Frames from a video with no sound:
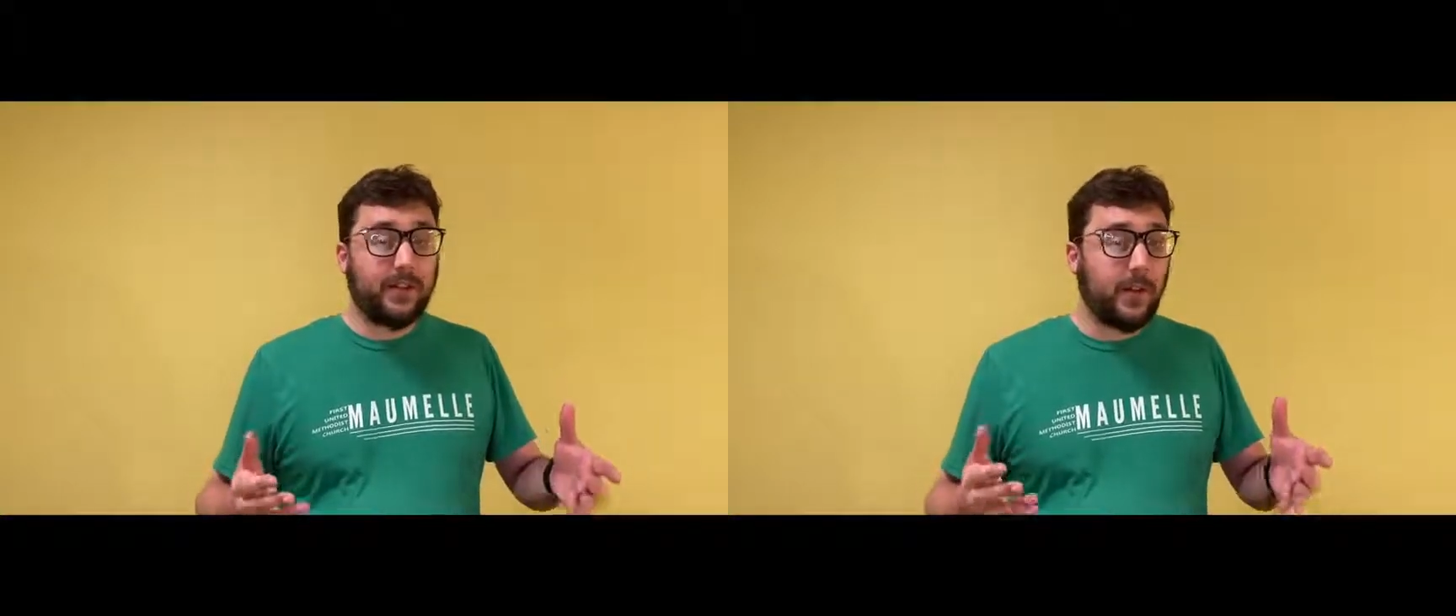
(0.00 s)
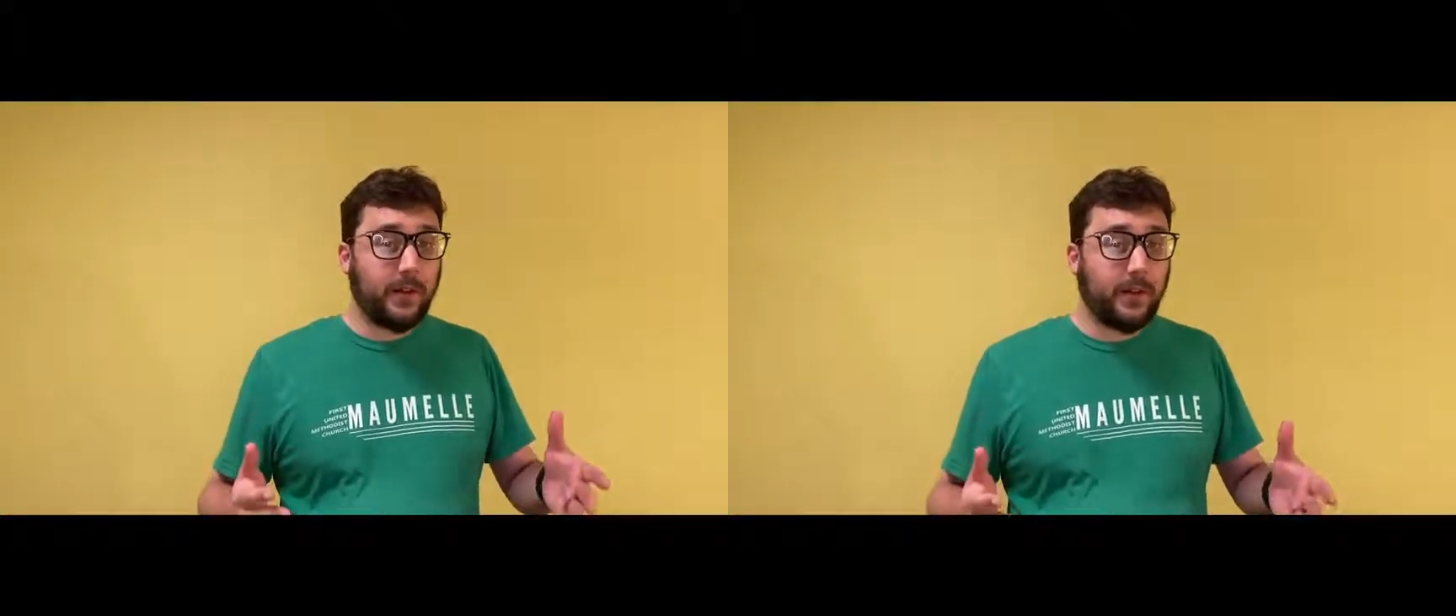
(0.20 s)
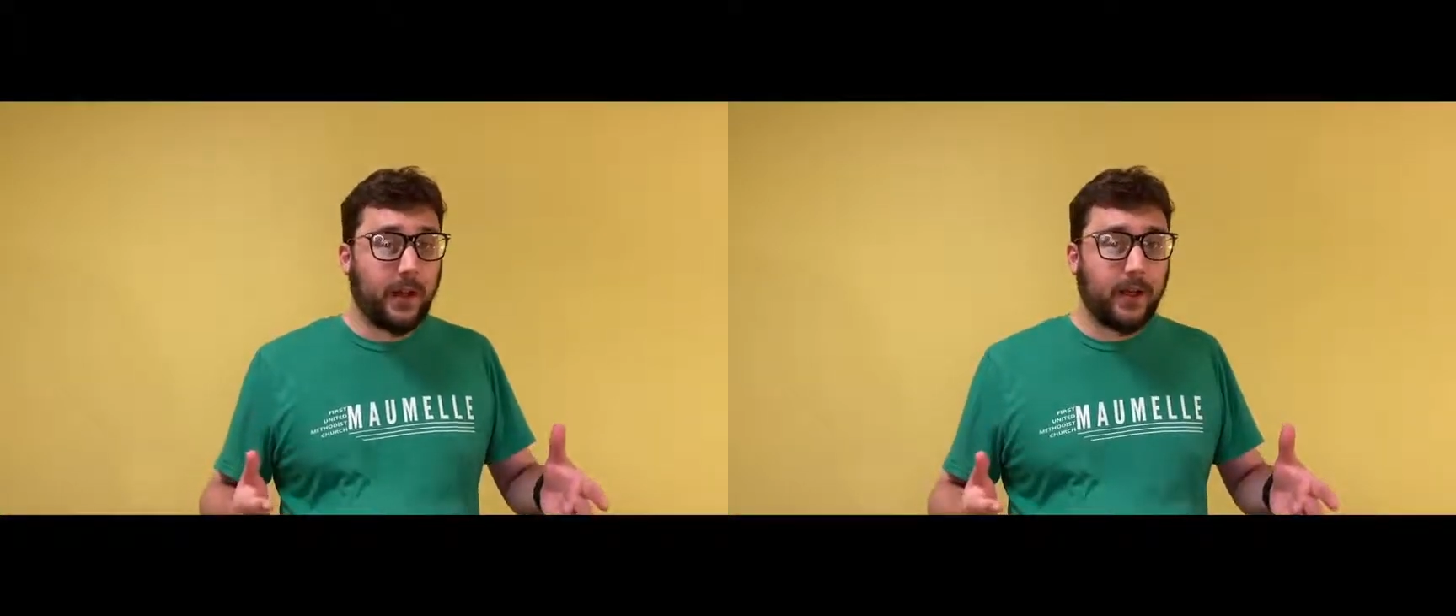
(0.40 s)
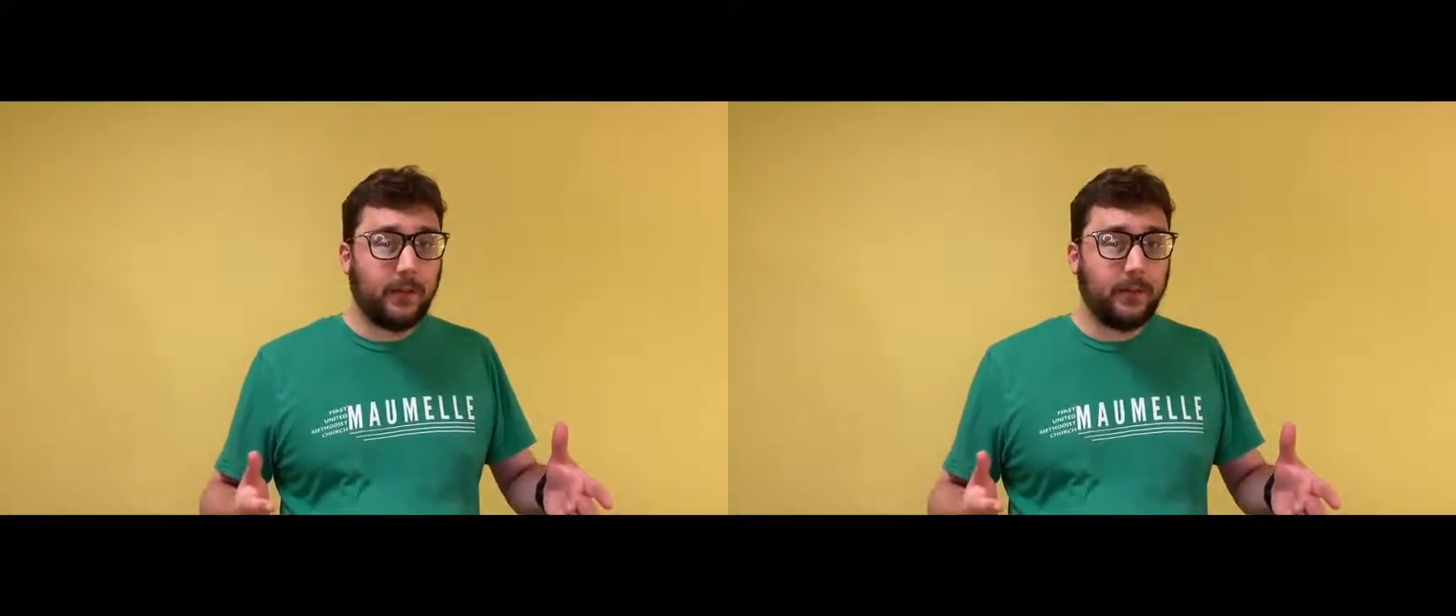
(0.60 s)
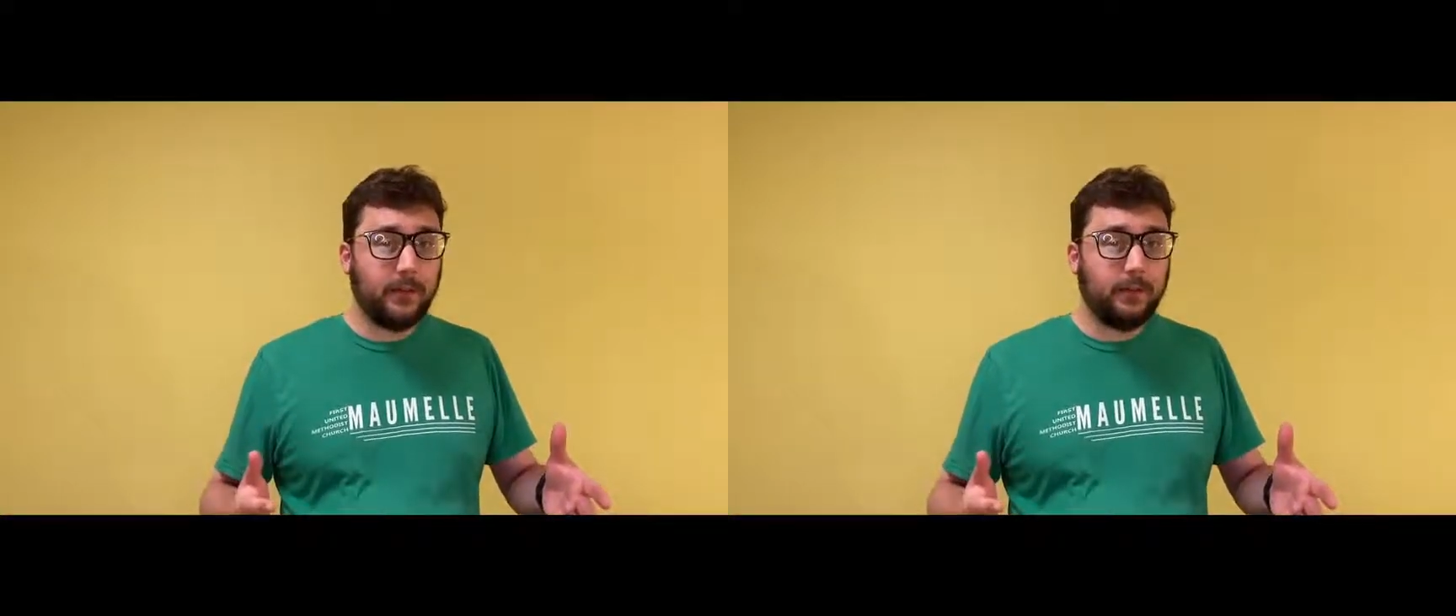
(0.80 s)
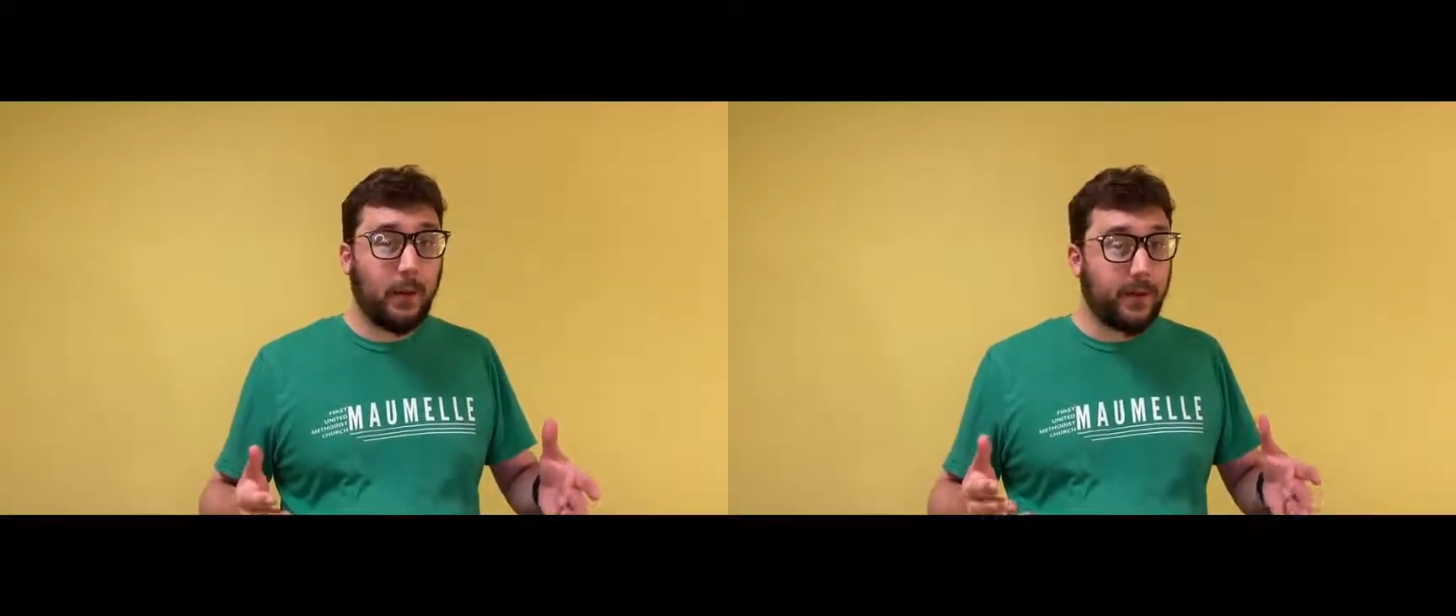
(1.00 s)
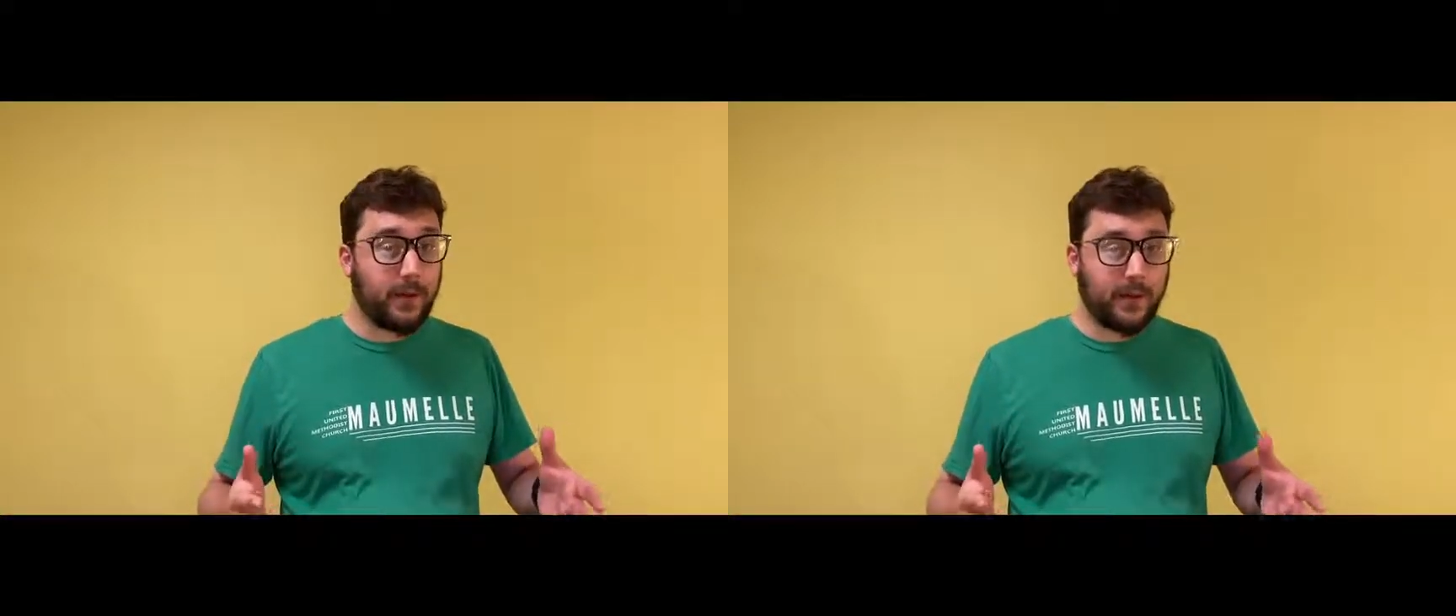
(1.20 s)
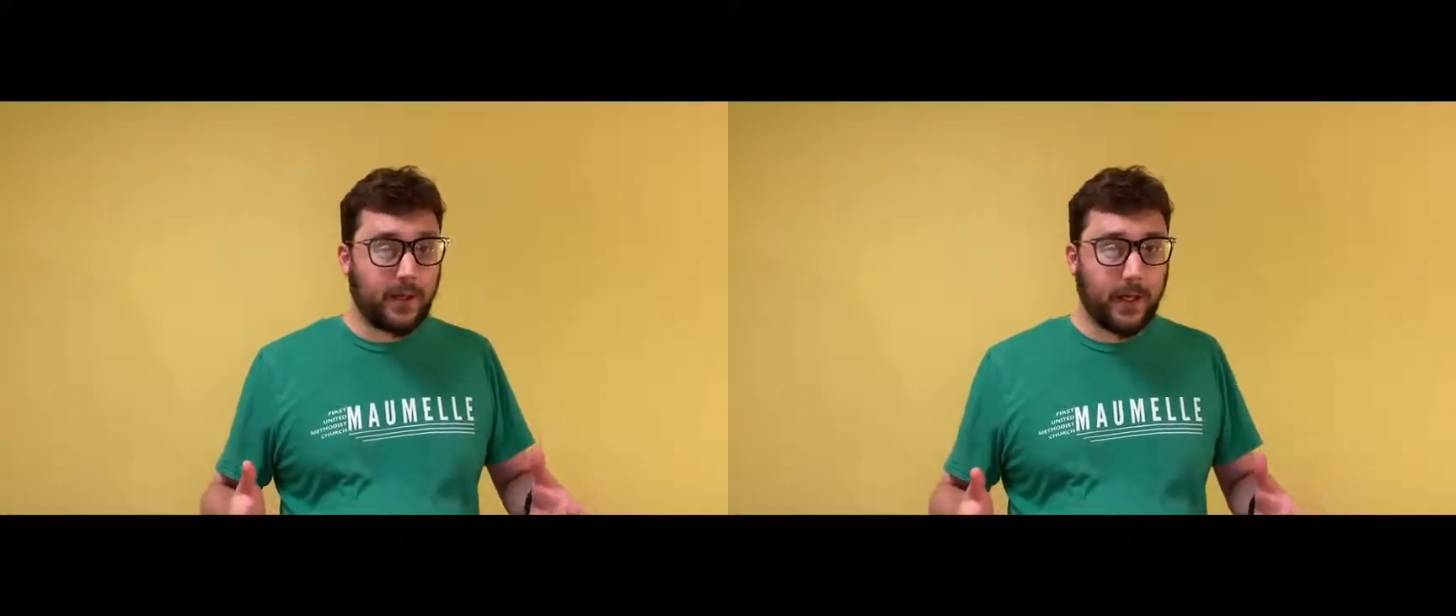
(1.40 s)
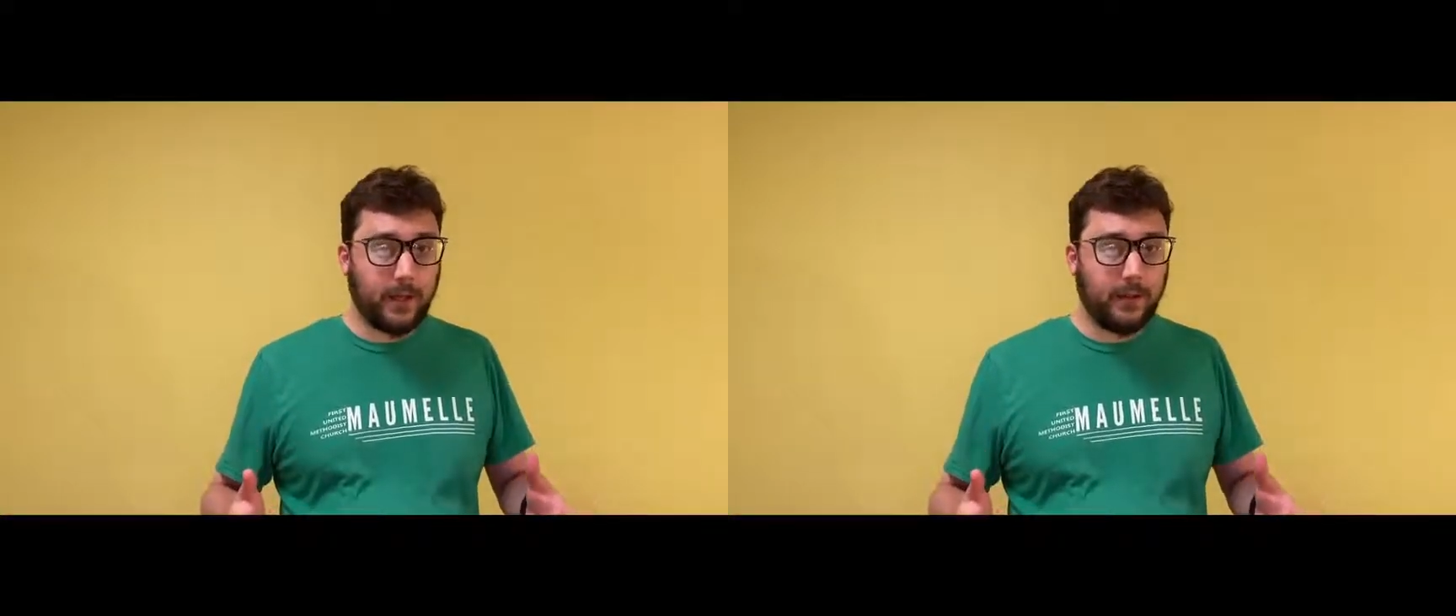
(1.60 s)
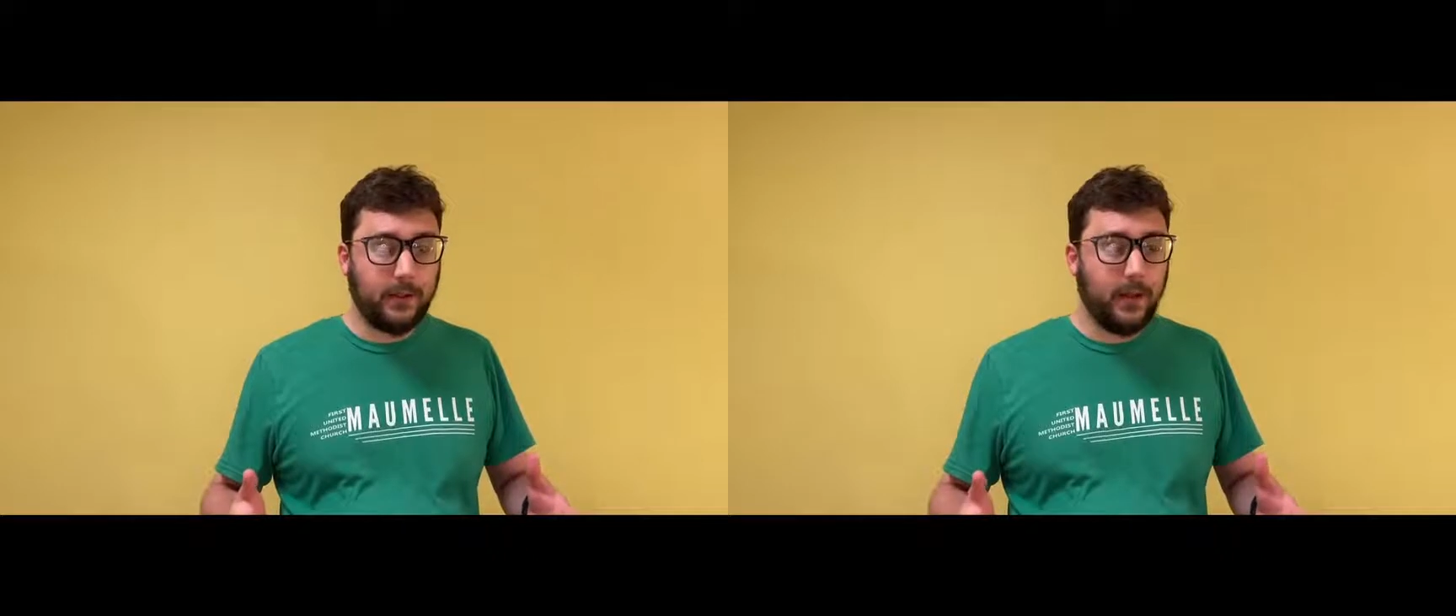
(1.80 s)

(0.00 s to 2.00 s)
Sunday, Mother's Day,